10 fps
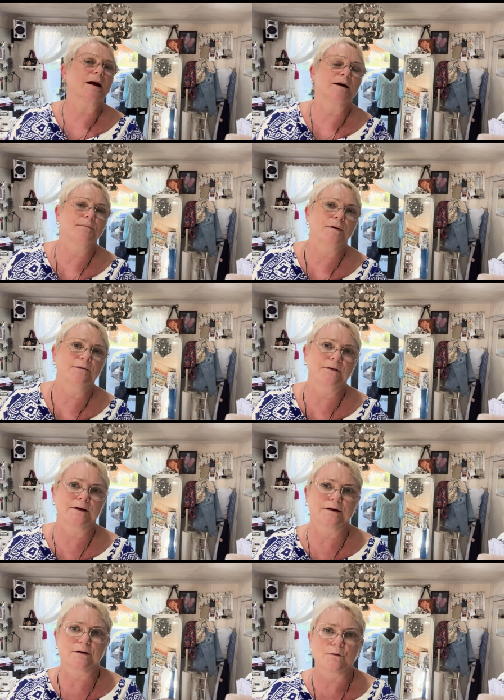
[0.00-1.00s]
I
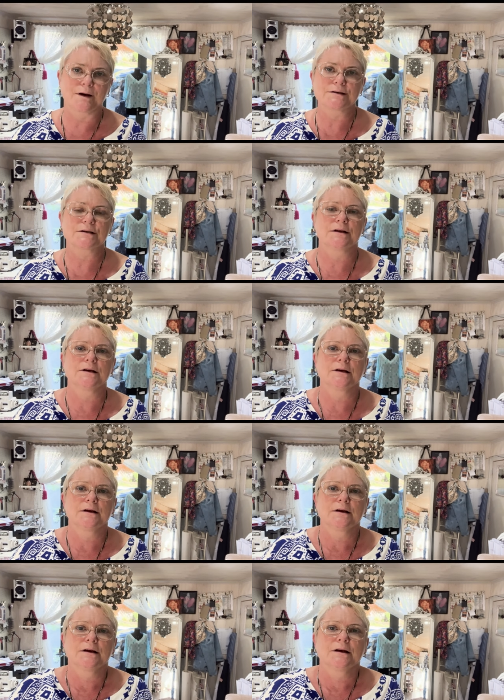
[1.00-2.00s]
found it quite
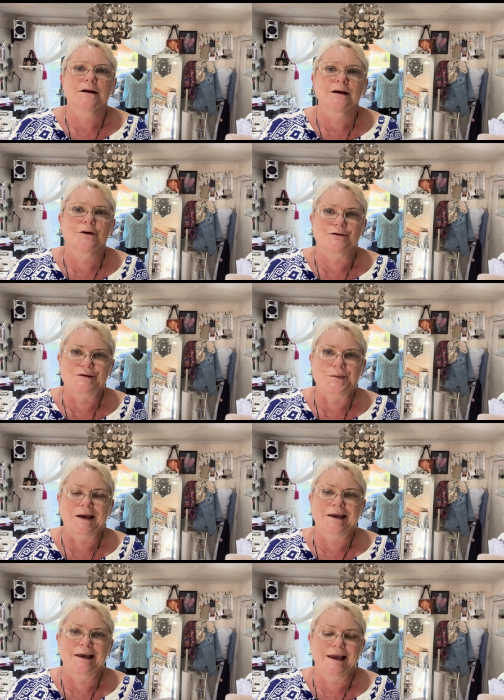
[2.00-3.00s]
good to
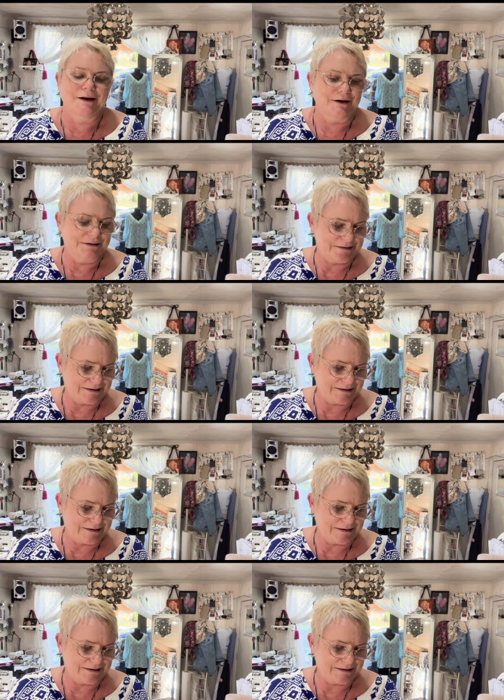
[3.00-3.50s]
make. And I'm